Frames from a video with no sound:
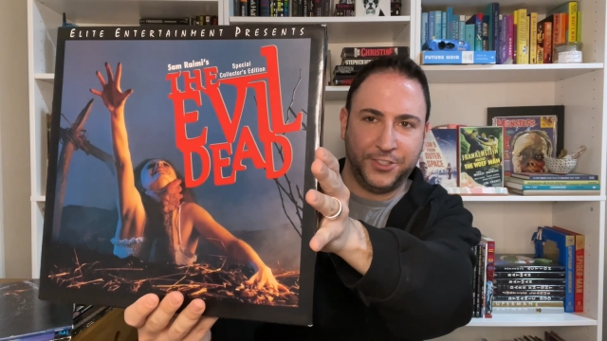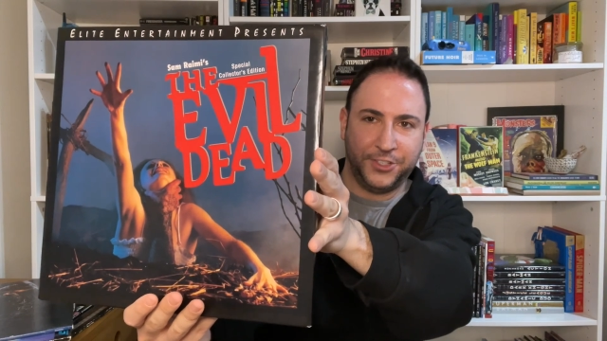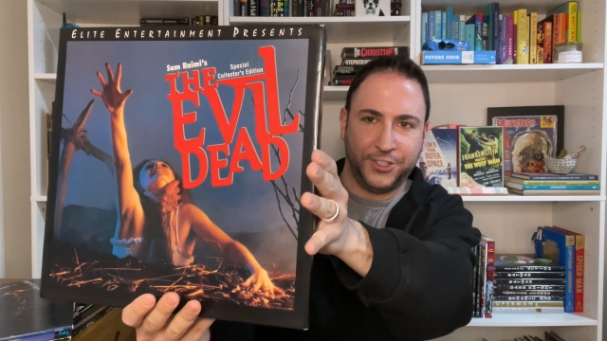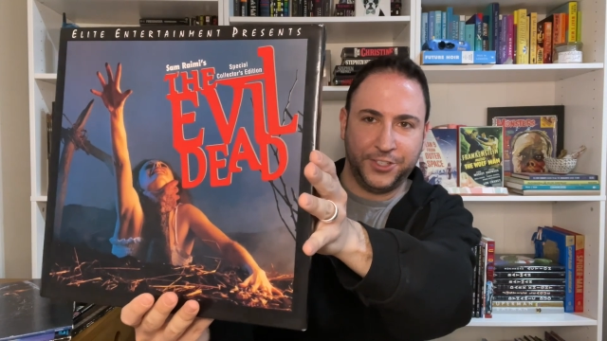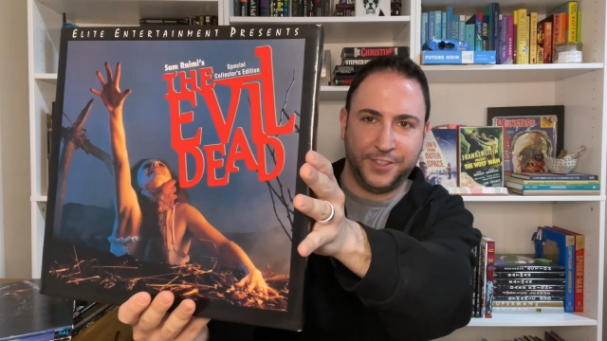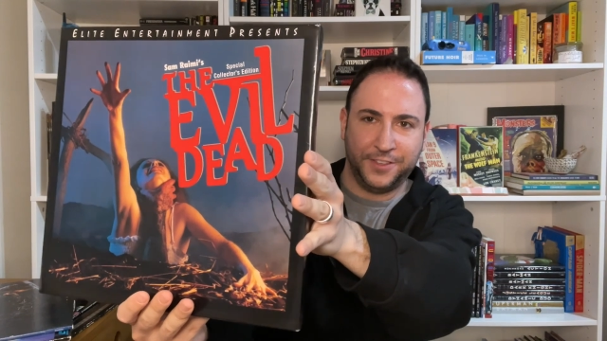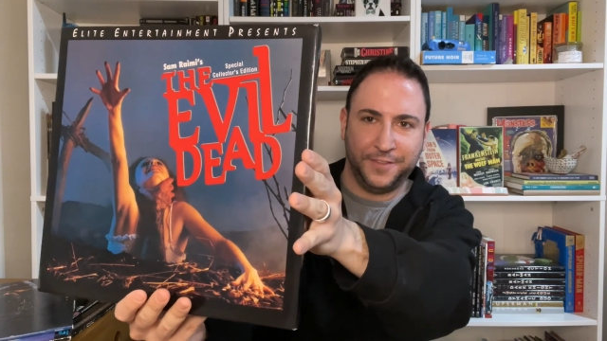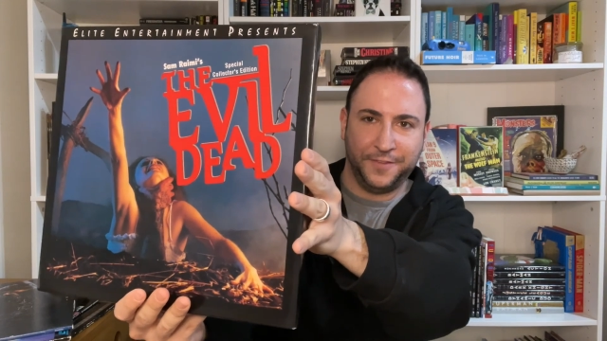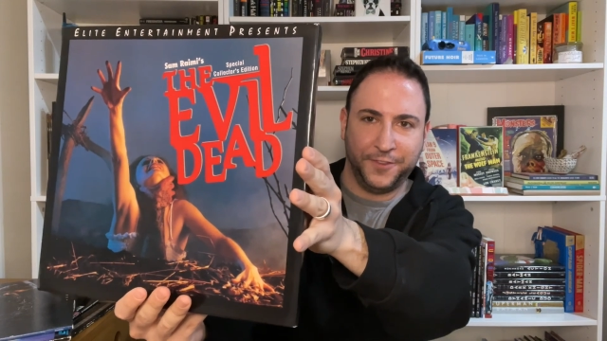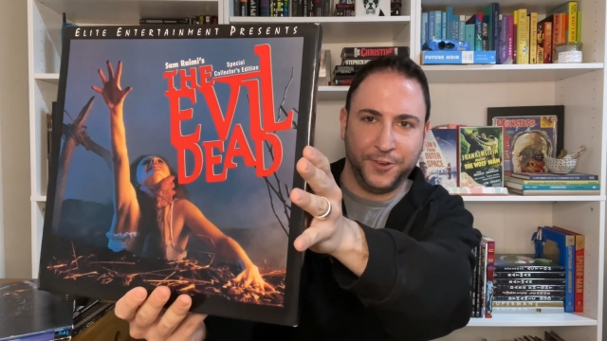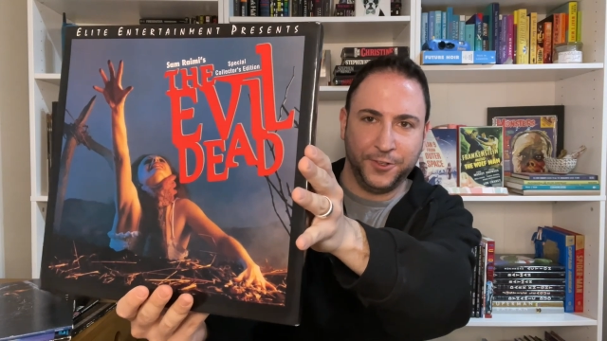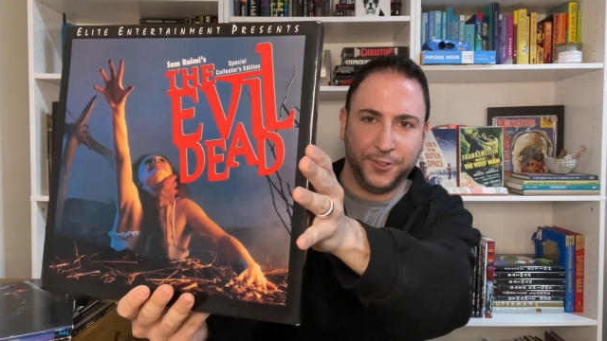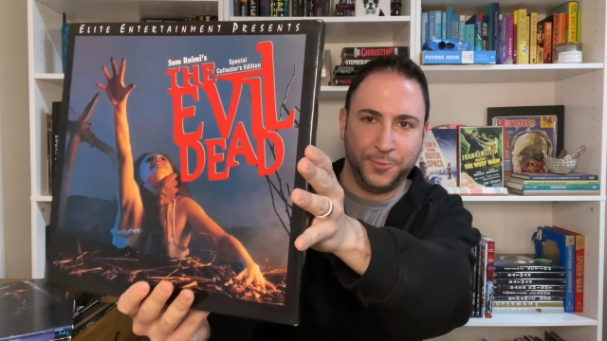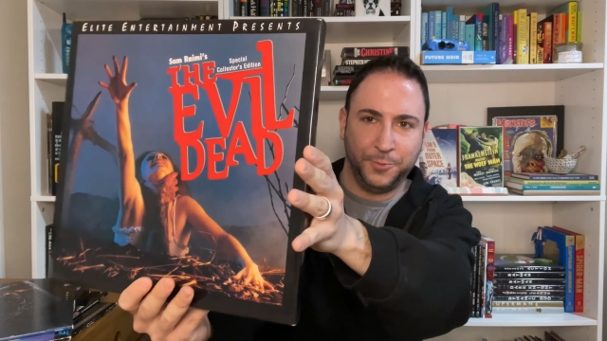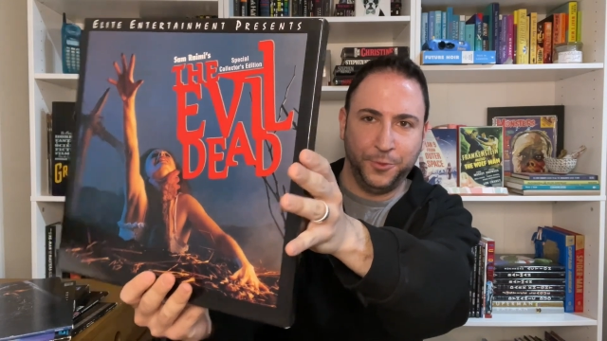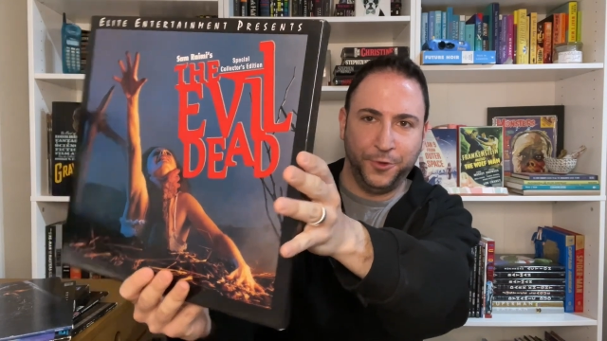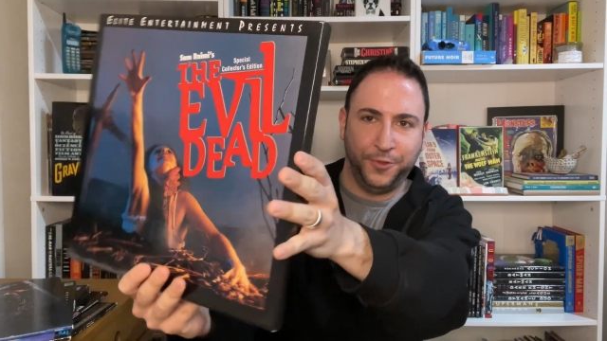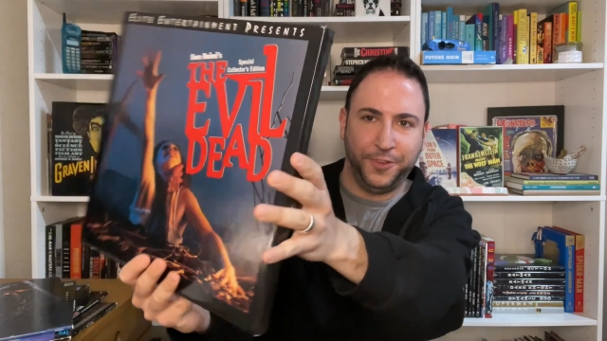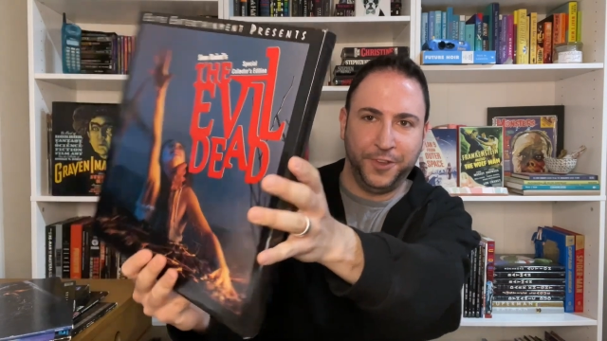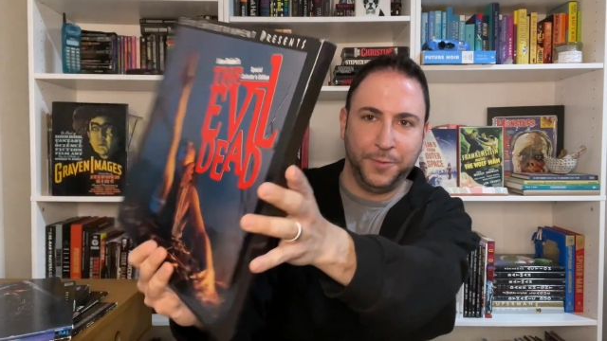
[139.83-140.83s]
just the first
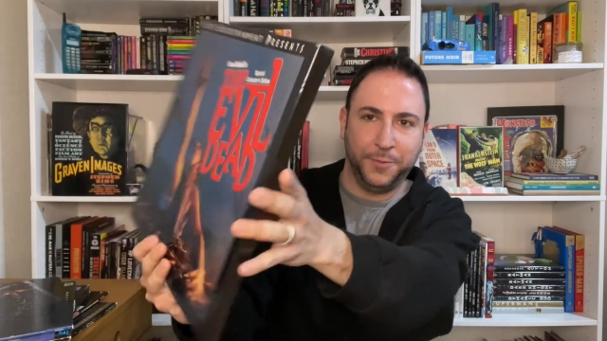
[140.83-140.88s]
movie,